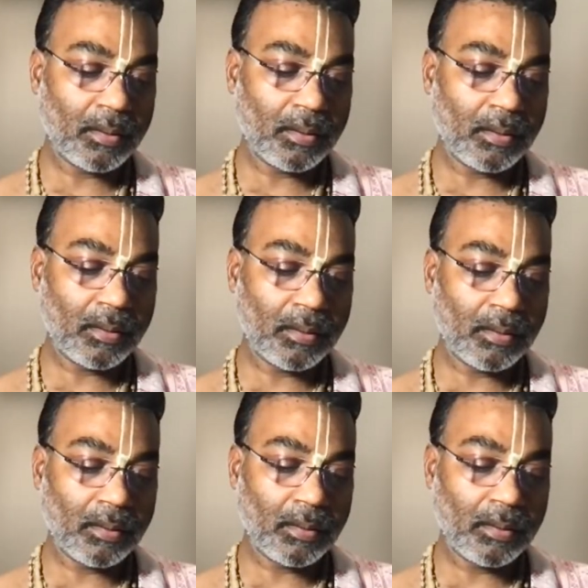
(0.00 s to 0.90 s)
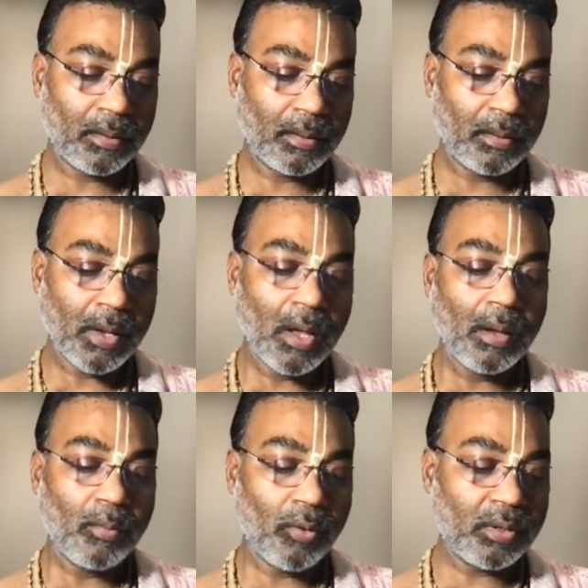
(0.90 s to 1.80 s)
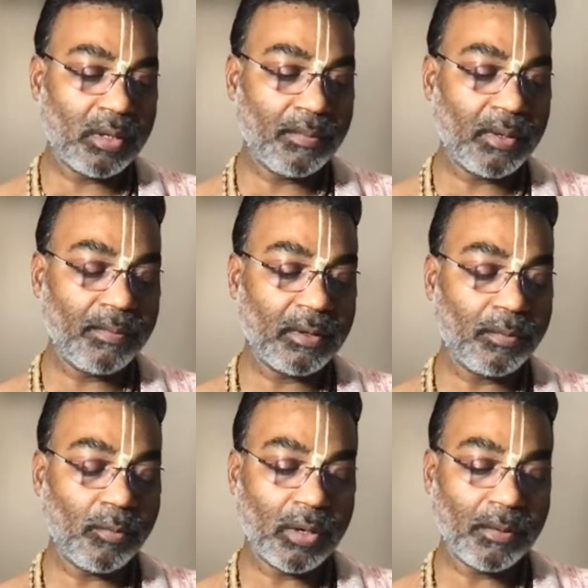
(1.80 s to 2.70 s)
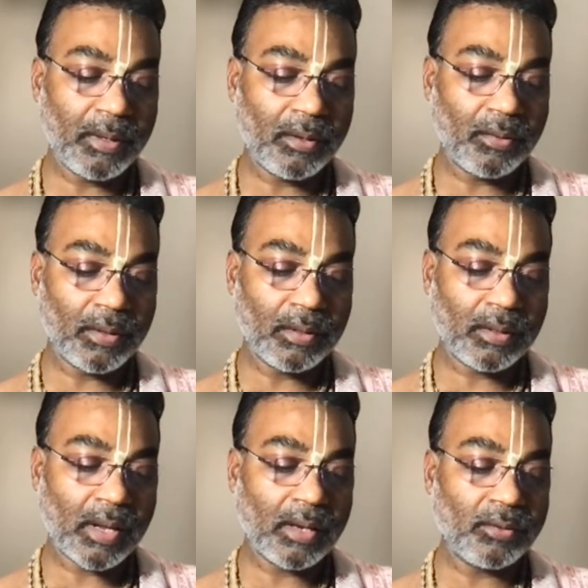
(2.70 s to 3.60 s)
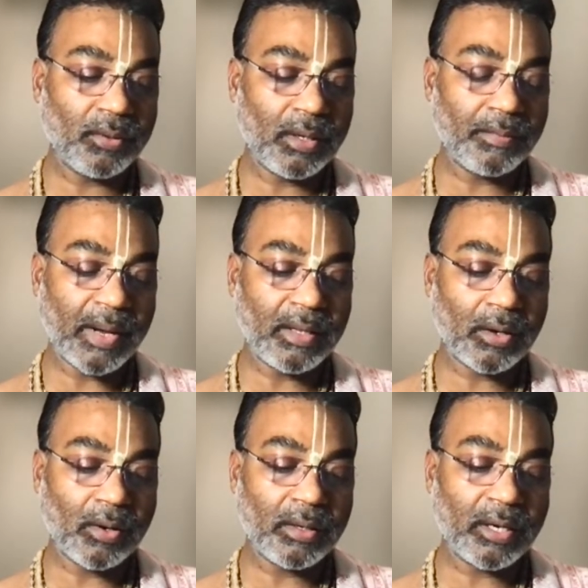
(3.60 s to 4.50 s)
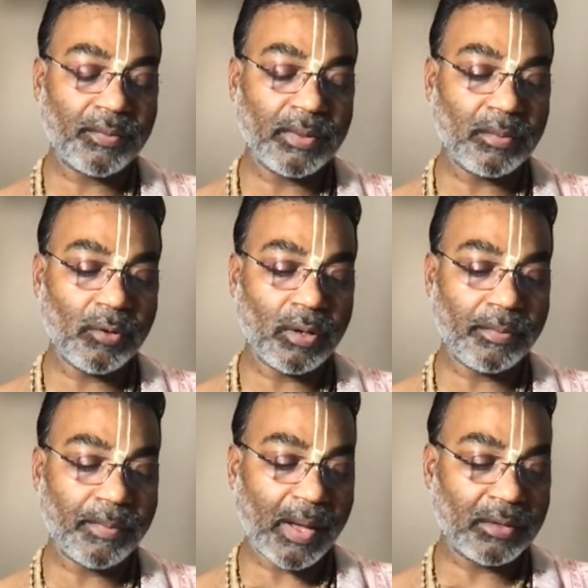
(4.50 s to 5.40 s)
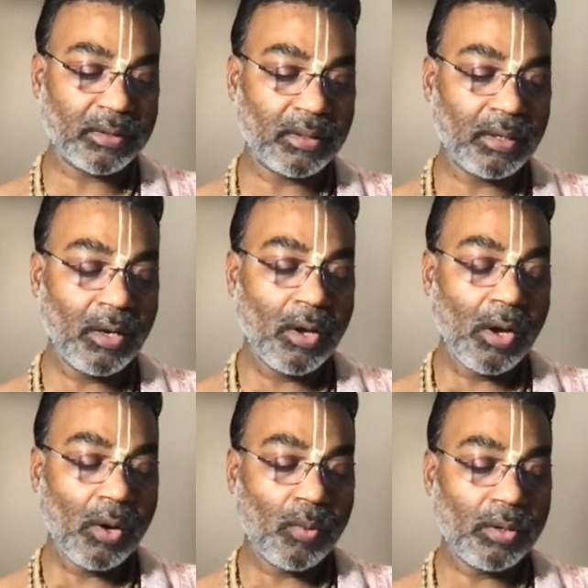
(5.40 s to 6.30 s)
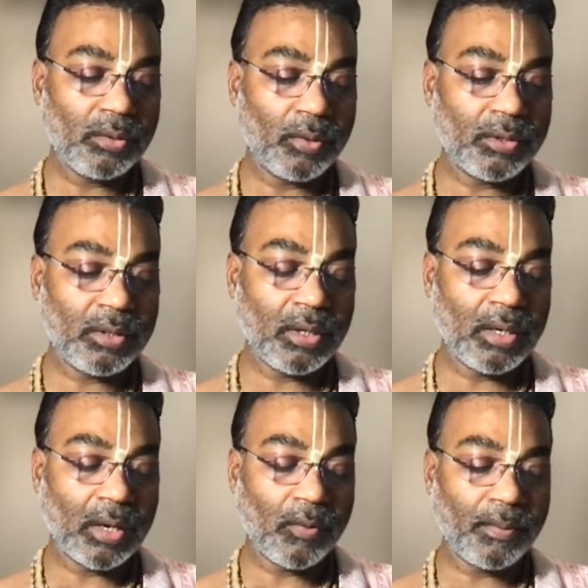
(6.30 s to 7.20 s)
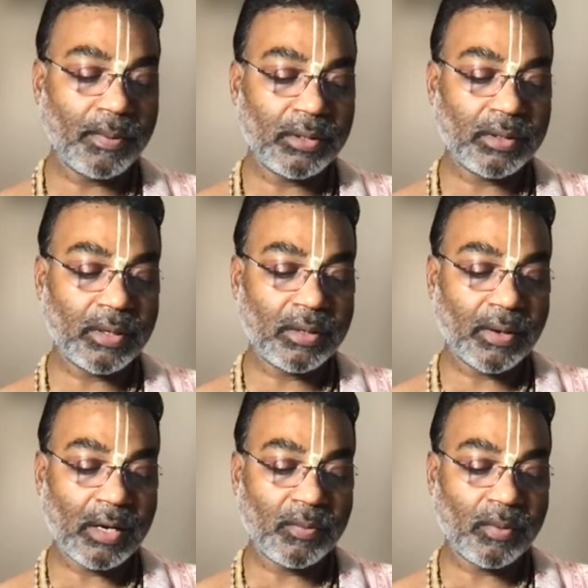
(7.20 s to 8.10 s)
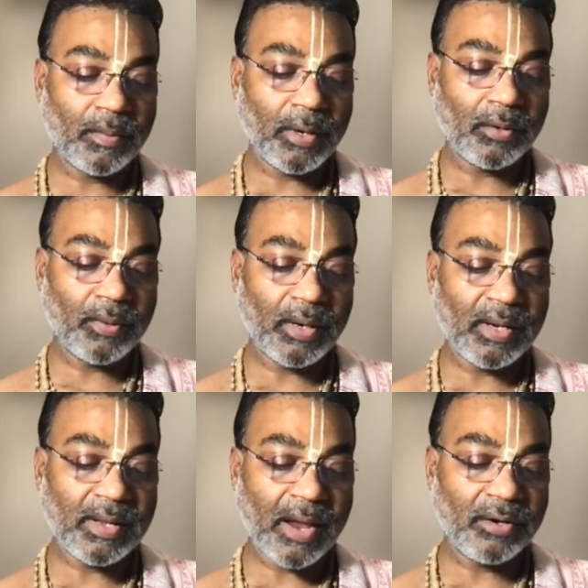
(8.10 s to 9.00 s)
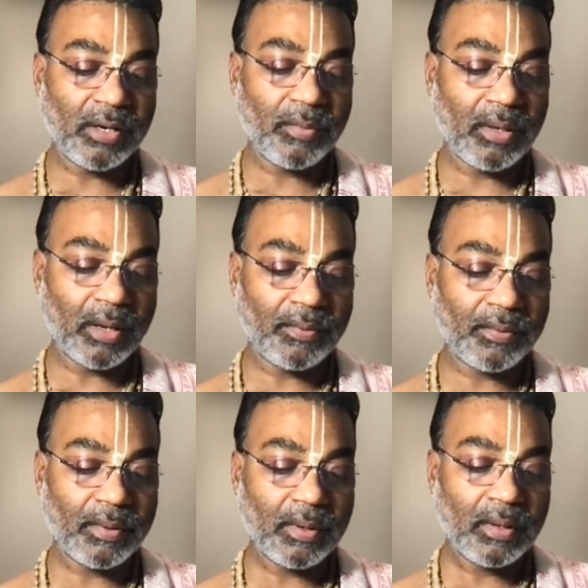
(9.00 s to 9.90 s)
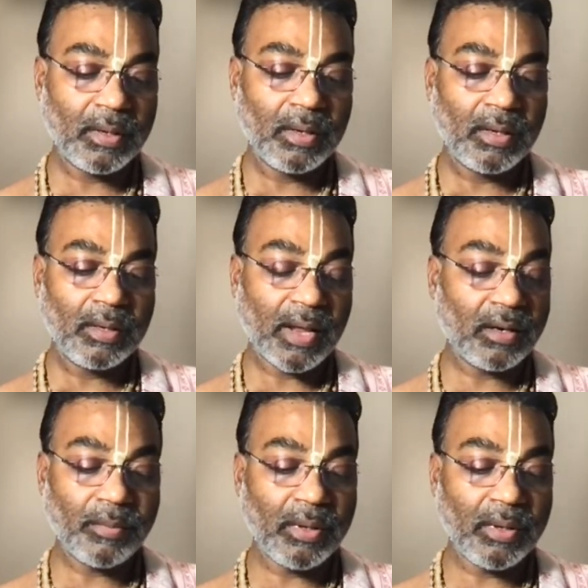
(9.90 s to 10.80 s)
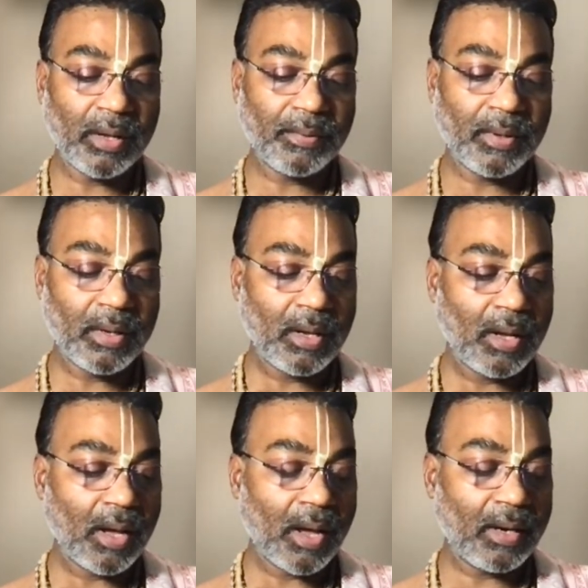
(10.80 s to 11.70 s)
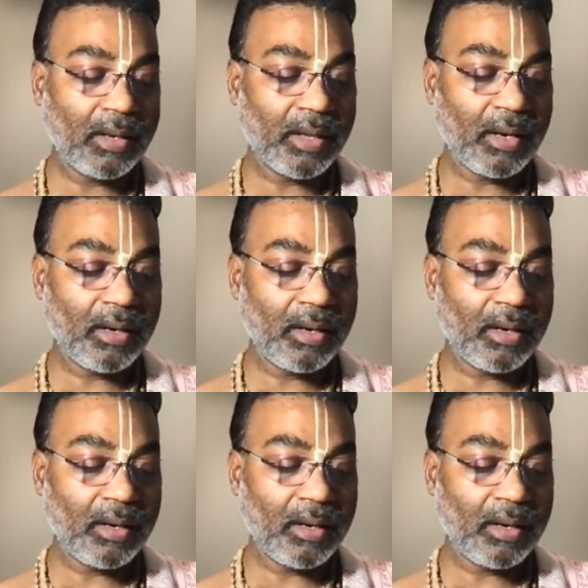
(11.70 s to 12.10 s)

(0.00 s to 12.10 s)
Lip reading: Mhm. Both symptoms of mode of ignorance. Yeah, so here by the contact with the mode of passion, One's original love of Krishna transformed into insatiable love, and then